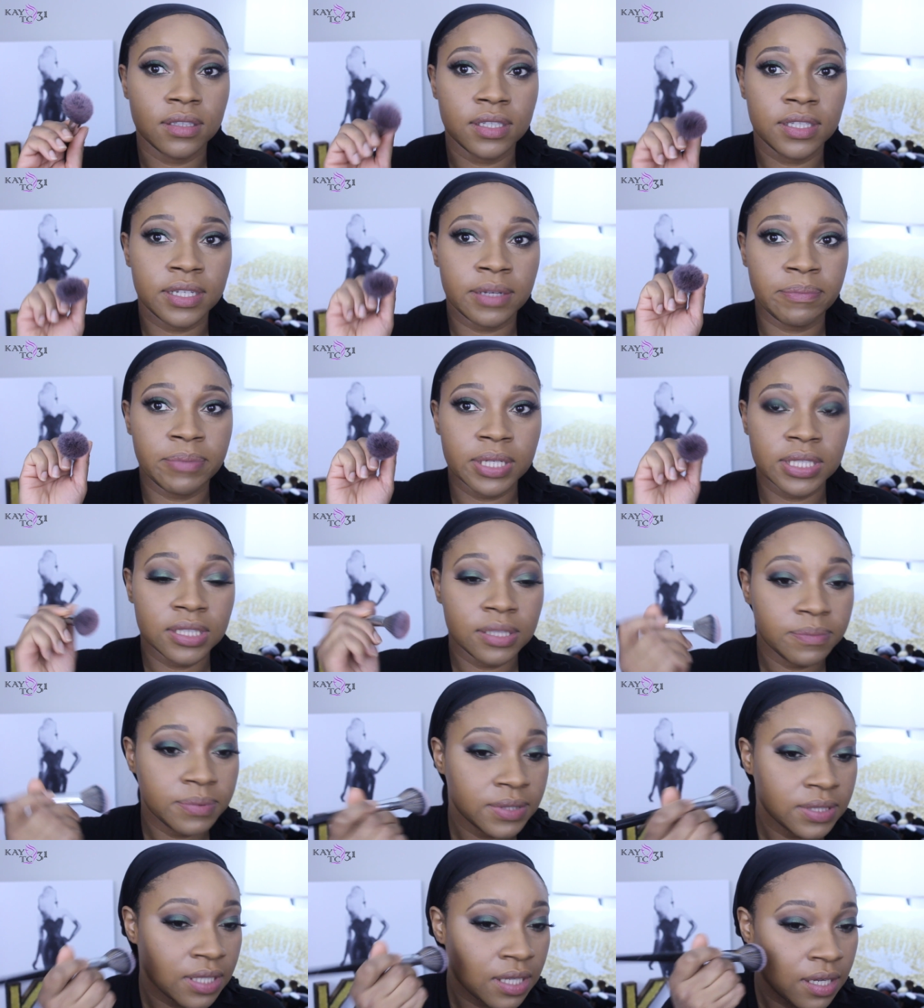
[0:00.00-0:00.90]
And I picked
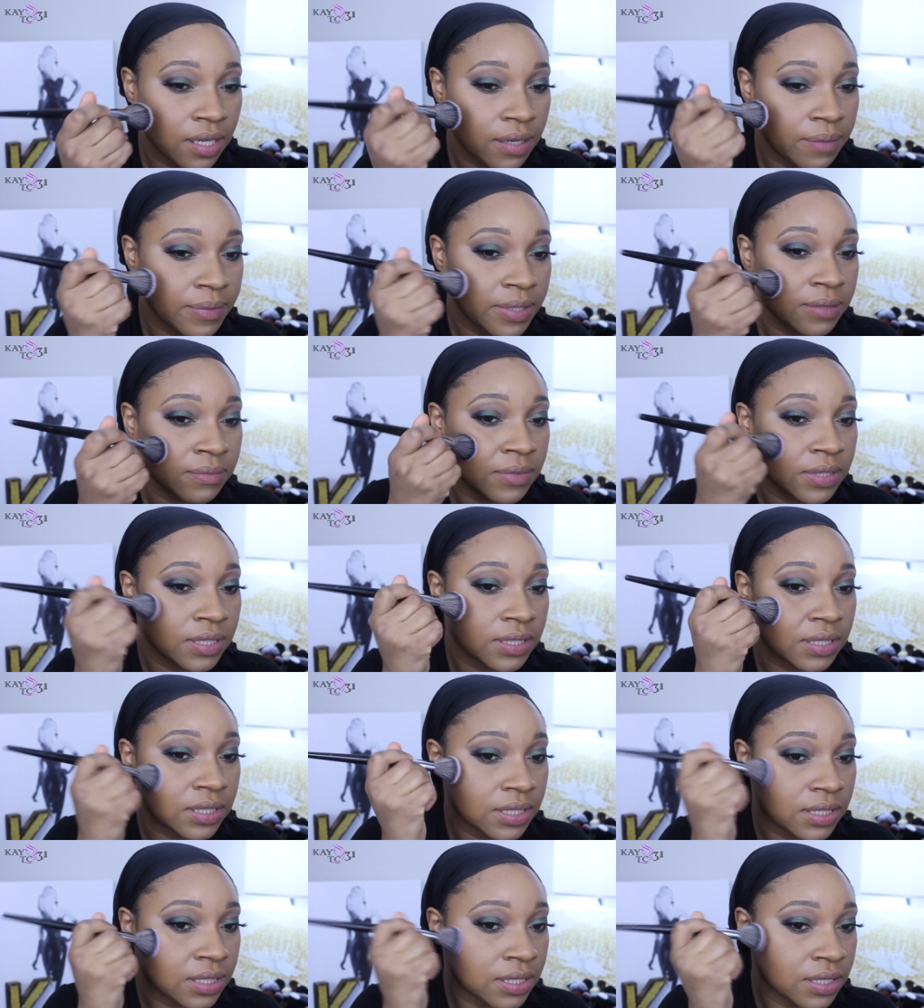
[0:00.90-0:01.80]
up some and I'm
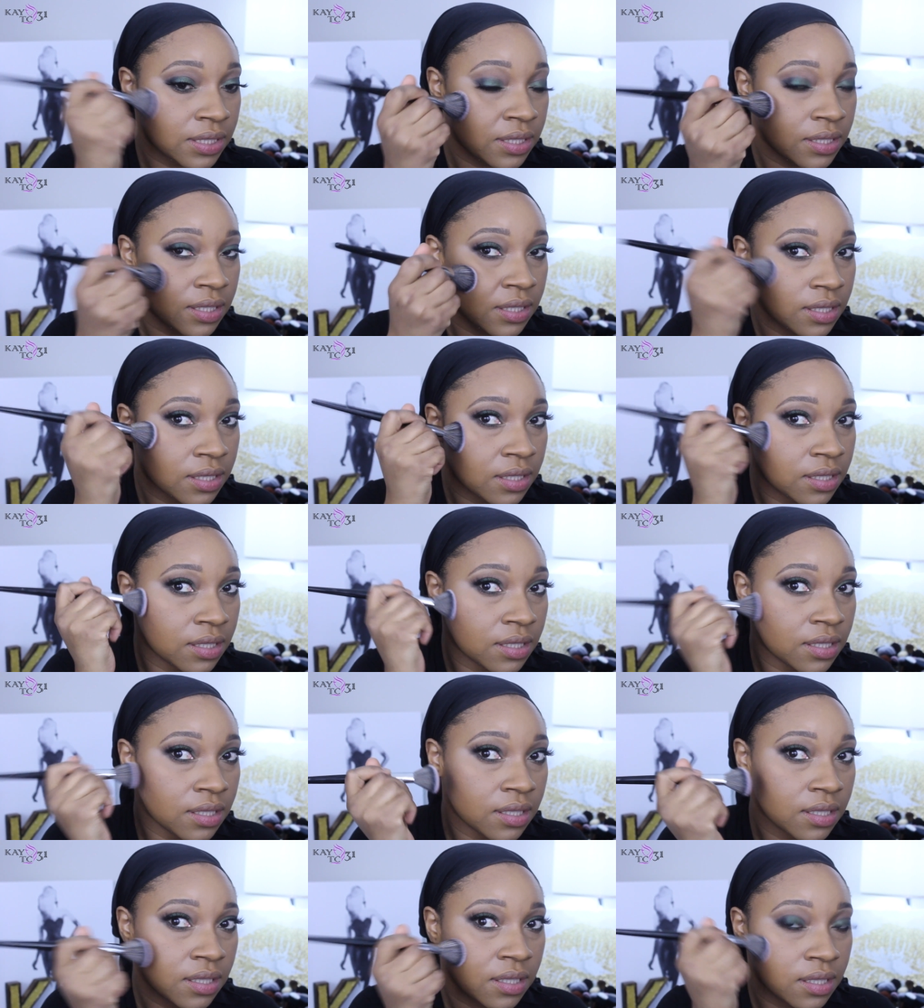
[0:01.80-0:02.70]
just gonna
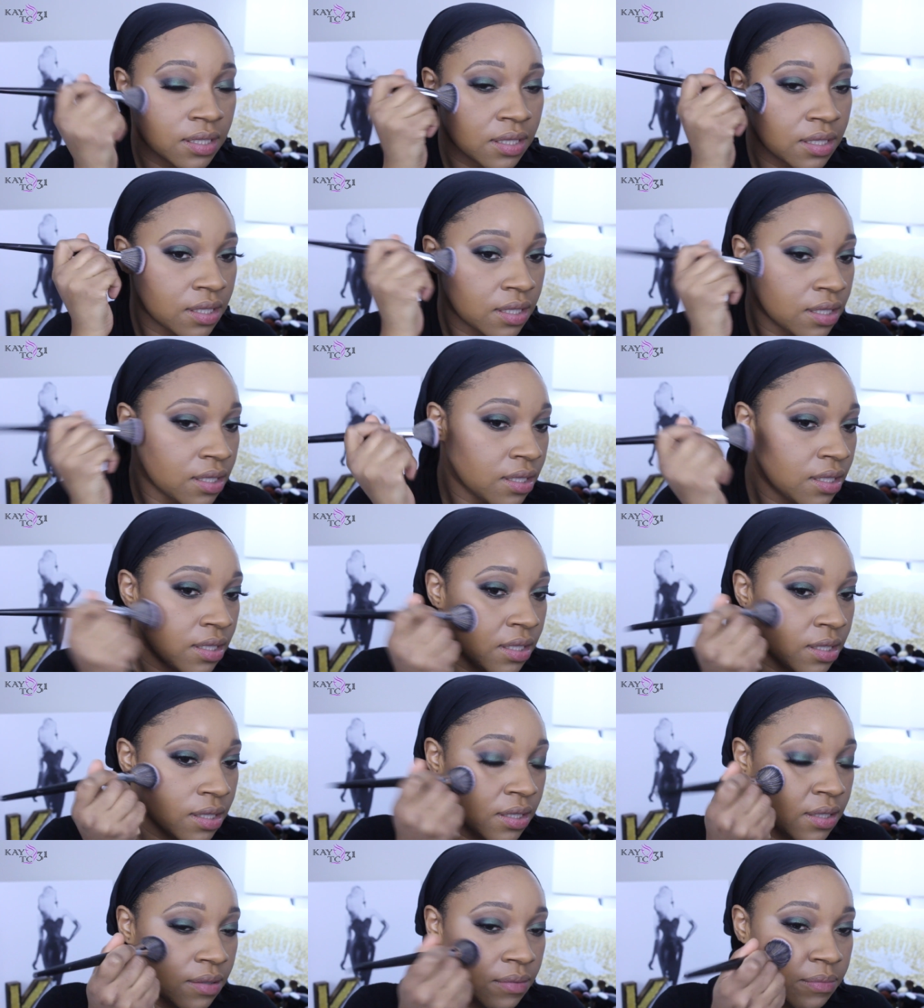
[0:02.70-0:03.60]

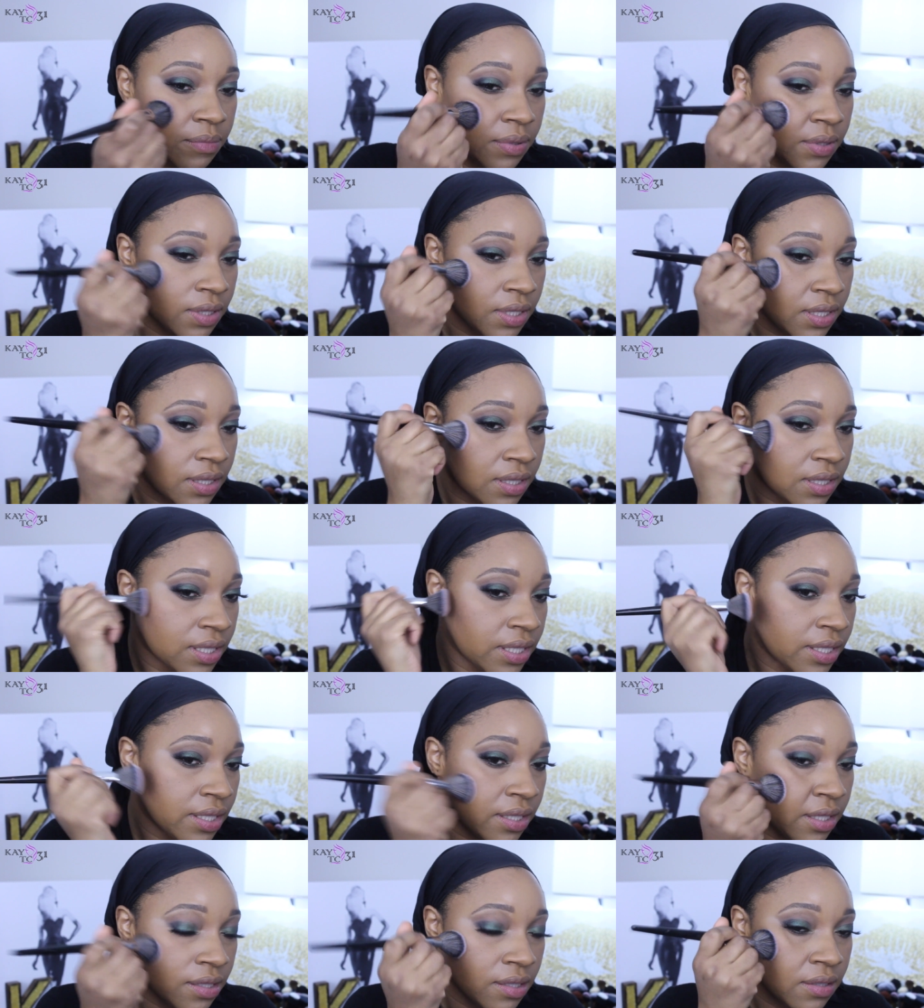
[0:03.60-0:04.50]
put it
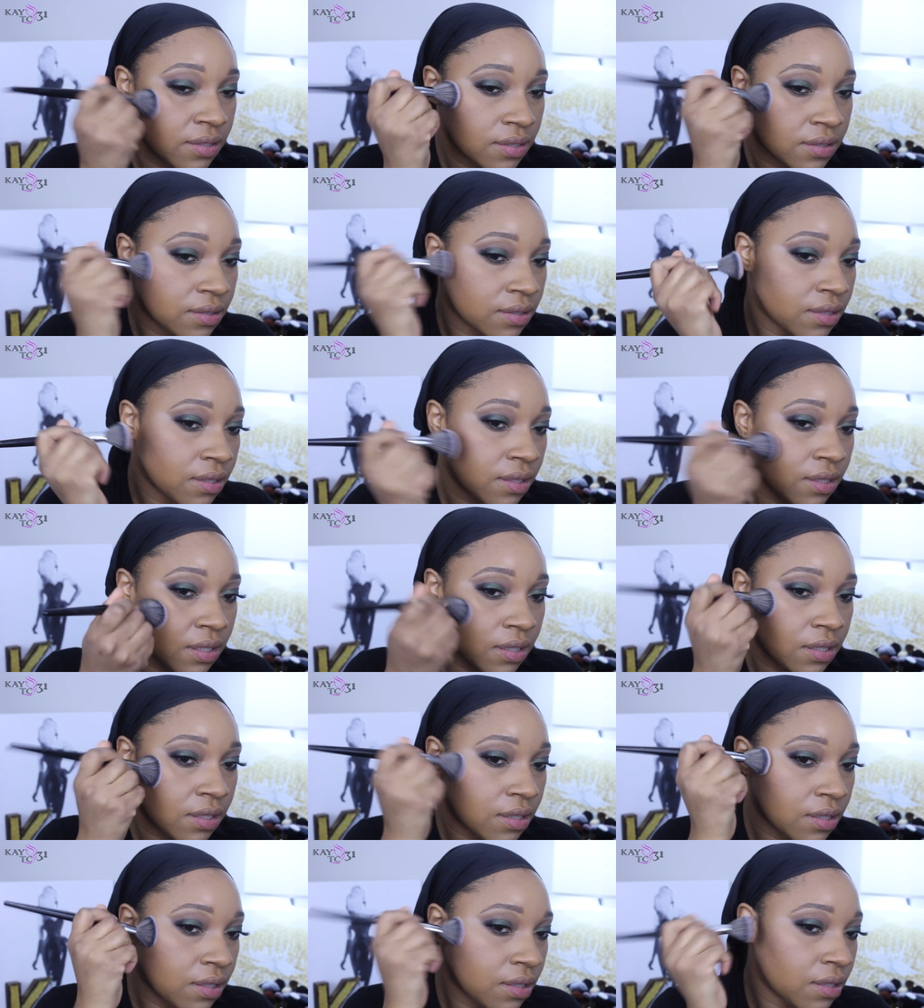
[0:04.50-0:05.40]
there.
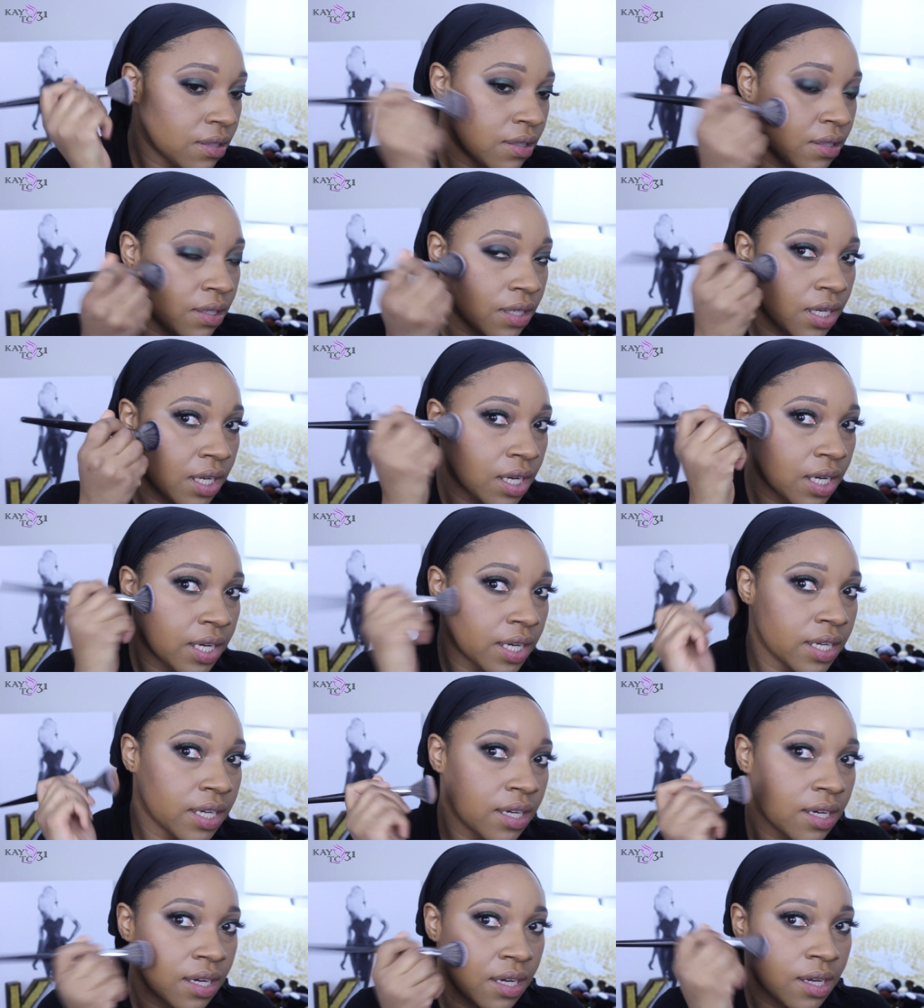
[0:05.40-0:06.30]
Oh,
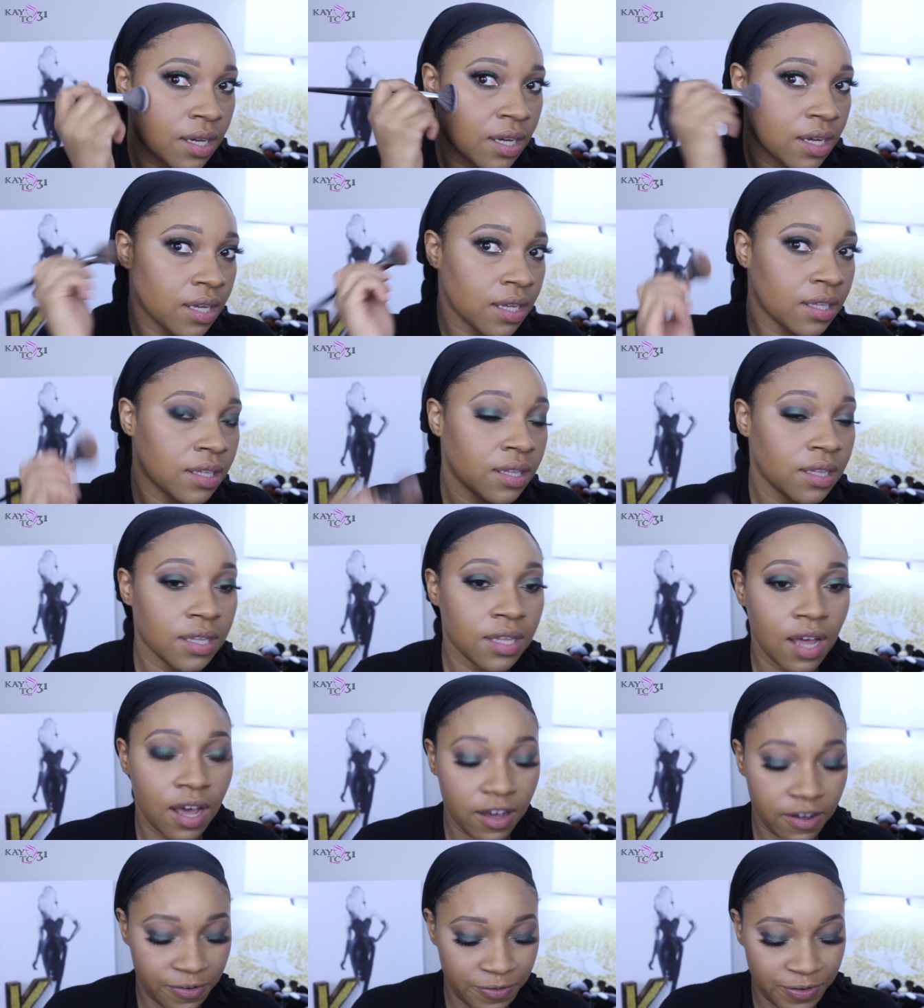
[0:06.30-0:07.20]
I
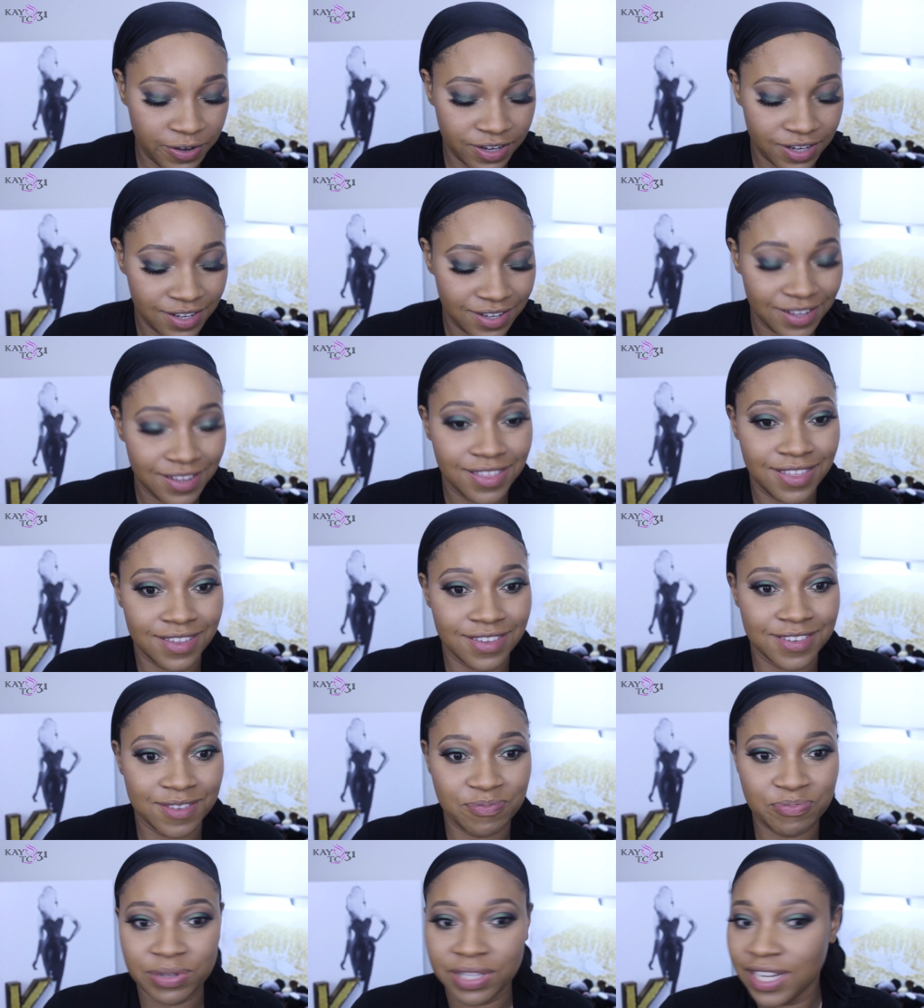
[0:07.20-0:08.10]
love
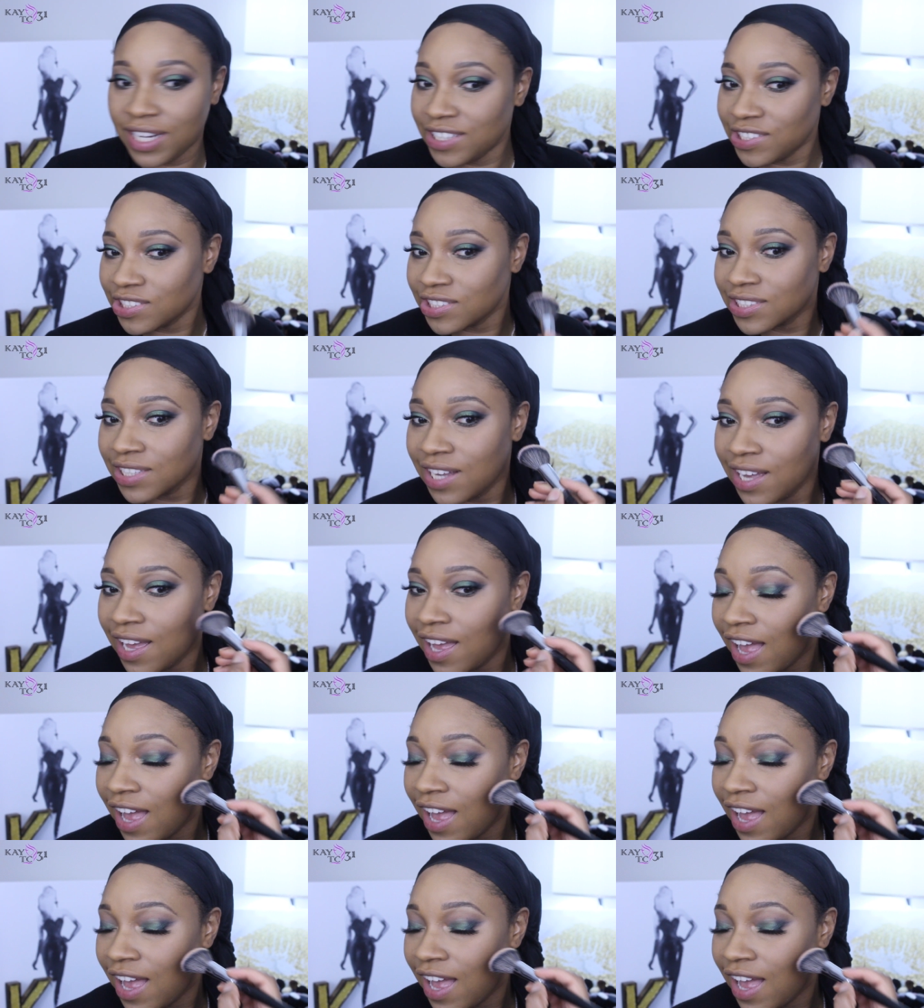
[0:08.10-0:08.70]
this blush.